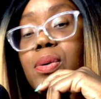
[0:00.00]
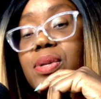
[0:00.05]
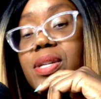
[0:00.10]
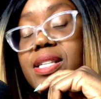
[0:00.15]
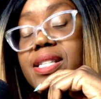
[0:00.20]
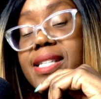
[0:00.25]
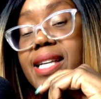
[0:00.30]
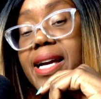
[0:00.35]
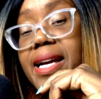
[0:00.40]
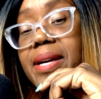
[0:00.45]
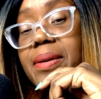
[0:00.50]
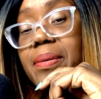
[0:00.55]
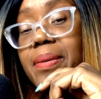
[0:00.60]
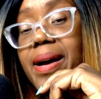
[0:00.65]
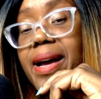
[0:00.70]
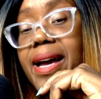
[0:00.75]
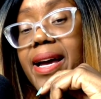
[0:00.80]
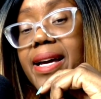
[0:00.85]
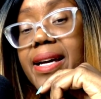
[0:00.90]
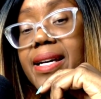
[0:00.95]
the second
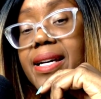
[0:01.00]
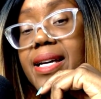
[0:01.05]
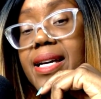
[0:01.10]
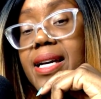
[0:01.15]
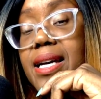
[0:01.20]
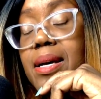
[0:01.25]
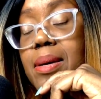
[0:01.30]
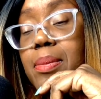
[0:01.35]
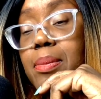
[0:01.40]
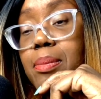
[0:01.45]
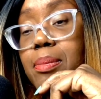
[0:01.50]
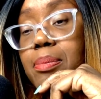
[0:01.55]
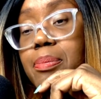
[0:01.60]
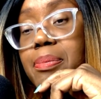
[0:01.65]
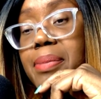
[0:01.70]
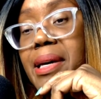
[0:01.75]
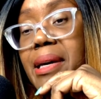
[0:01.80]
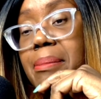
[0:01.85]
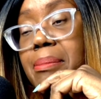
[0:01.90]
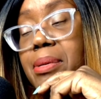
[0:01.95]
way
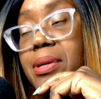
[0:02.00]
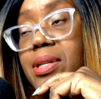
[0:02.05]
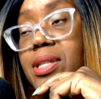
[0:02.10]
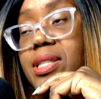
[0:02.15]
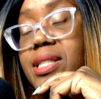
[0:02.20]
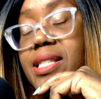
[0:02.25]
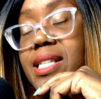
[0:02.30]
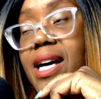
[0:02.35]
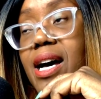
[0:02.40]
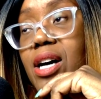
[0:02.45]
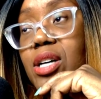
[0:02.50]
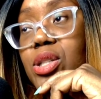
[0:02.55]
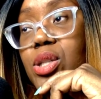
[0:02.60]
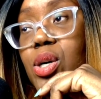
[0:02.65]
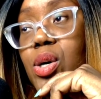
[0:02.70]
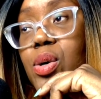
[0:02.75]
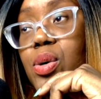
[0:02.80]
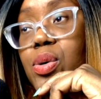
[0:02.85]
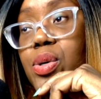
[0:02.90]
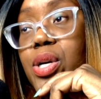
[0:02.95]
people
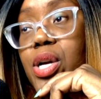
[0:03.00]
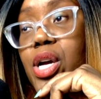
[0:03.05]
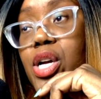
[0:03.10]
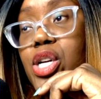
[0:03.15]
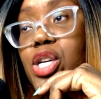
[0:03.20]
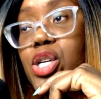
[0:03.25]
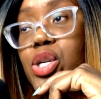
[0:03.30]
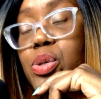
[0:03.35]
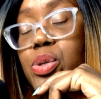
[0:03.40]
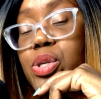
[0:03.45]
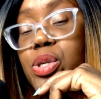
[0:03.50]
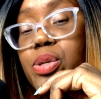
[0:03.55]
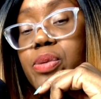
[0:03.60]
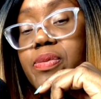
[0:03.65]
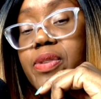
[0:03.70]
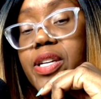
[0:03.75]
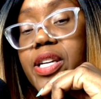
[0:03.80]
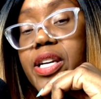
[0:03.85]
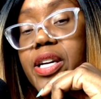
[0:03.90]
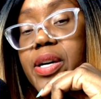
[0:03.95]
download YouTube
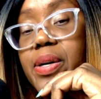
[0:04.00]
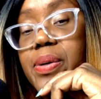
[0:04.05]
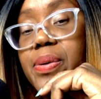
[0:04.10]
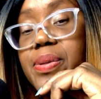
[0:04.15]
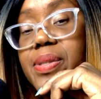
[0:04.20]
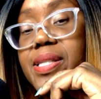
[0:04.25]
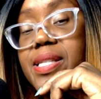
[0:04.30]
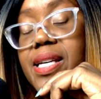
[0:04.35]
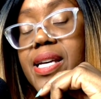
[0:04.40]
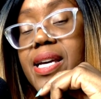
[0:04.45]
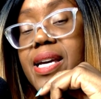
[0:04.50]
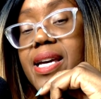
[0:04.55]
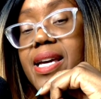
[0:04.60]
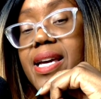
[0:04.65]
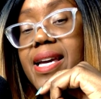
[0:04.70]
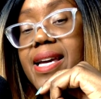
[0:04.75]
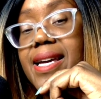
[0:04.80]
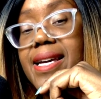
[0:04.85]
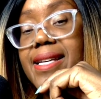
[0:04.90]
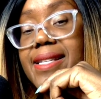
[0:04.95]
videos
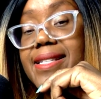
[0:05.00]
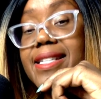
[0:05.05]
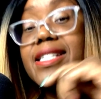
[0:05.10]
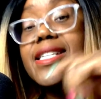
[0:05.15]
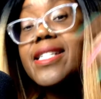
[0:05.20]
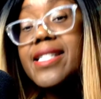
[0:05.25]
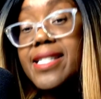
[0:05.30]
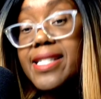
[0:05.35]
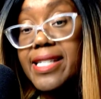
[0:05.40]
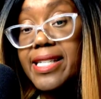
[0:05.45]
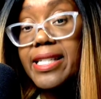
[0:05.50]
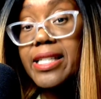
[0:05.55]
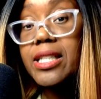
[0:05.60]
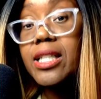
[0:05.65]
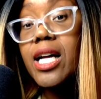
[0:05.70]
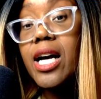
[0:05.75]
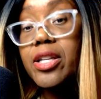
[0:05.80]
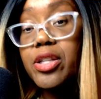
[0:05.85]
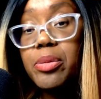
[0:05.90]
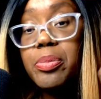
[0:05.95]
is to
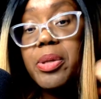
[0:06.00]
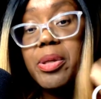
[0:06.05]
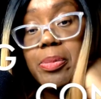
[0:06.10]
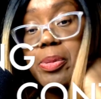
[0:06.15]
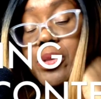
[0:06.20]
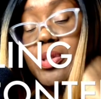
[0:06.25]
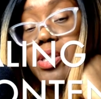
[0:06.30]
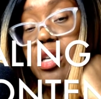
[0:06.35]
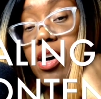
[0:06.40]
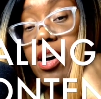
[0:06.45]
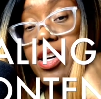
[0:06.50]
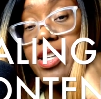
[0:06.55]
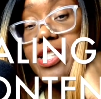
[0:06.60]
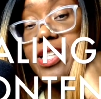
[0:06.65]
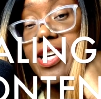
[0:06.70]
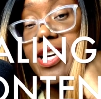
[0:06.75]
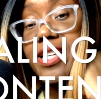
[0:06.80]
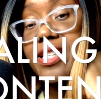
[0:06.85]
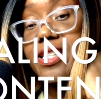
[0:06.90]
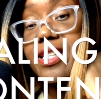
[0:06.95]
steal other people's
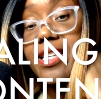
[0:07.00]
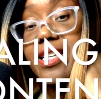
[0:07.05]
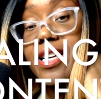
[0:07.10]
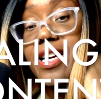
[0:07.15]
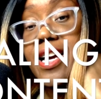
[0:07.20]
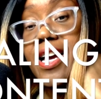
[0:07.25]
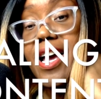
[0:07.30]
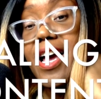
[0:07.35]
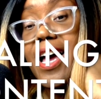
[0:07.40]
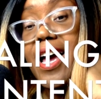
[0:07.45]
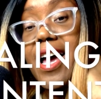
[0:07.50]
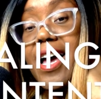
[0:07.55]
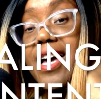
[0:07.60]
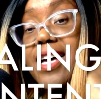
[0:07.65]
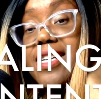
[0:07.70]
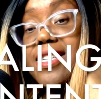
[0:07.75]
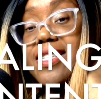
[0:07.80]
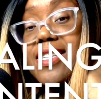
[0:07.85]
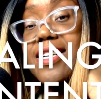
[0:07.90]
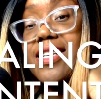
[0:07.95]
content.
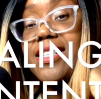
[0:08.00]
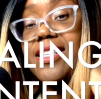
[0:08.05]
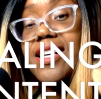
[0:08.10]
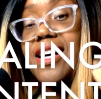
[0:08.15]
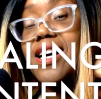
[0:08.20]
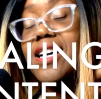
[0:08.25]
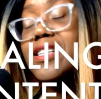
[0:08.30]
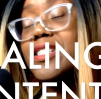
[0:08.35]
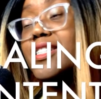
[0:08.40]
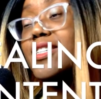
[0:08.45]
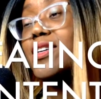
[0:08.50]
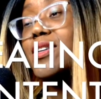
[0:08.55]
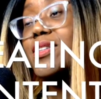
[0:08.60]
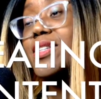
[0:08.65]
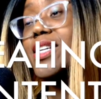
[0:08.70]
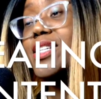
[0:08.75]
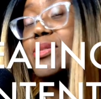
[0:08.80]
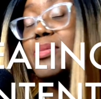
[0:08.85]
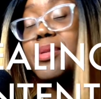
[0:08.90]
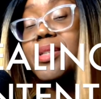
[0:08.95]
And, you know,
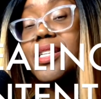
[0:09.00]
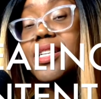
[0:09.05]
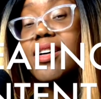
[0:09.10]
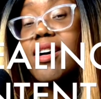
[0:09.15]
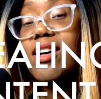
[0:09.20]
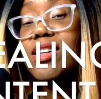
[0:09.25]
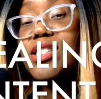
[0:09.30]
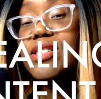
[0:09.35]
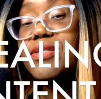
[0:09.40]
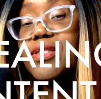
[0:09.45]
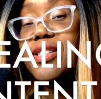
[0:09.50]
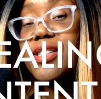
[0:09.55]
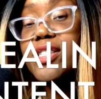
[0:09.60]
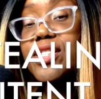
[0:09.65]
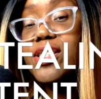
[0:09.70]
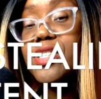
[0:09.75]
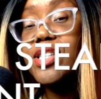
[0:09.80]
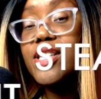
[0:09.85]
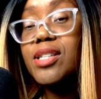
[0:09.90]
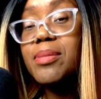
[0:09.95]
that's really
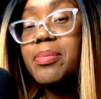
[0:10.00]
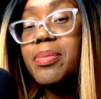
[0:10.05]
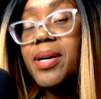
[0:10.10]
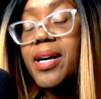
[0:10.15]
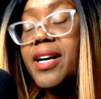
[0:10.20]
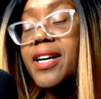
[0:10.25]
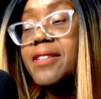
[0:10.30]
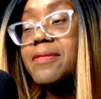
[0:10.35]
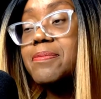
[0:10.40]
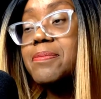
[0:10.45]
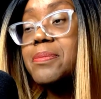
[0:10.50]
controversial, but